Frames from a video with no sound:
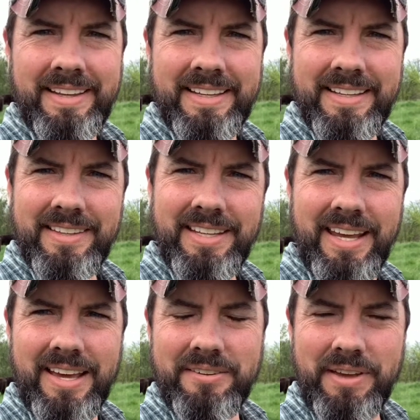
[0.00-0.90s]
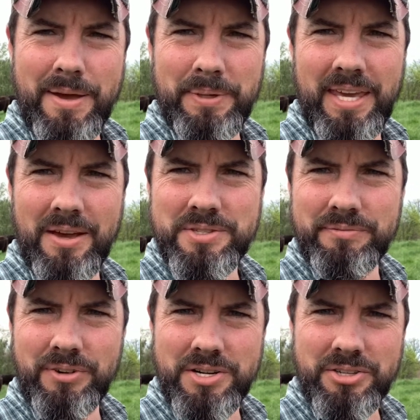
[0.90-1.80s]
And then you have happy cows on
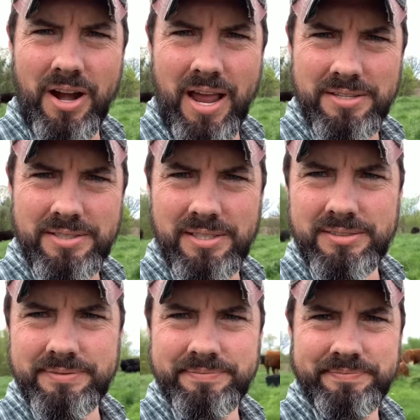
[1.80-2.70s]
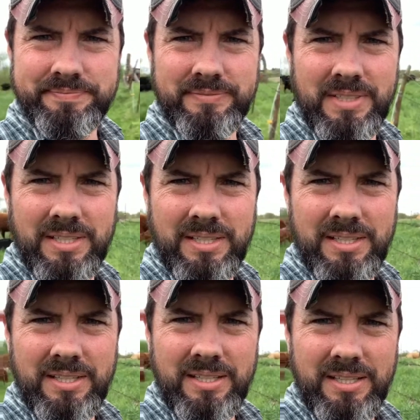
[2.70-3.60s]
fresh grass.
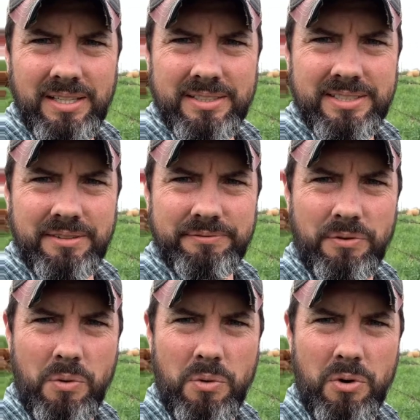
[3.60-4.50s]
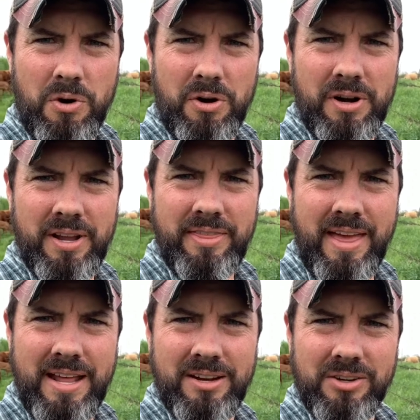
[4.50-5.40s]
Except for
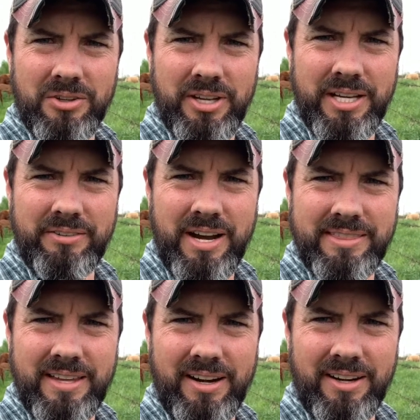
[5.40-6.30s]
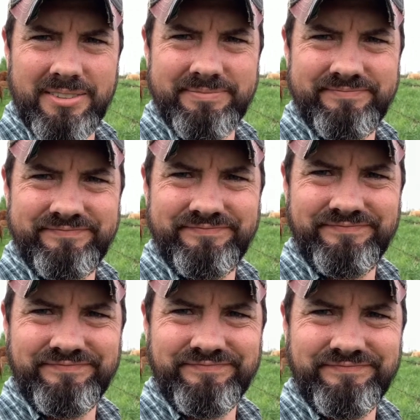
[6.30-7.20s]
that knucklehead right there.
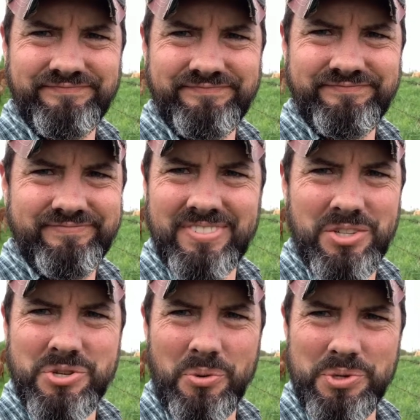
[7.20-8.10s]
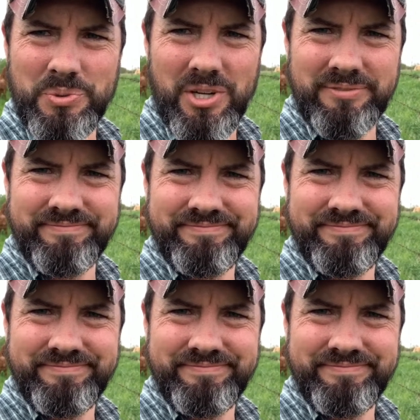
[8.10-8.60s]
There's always one.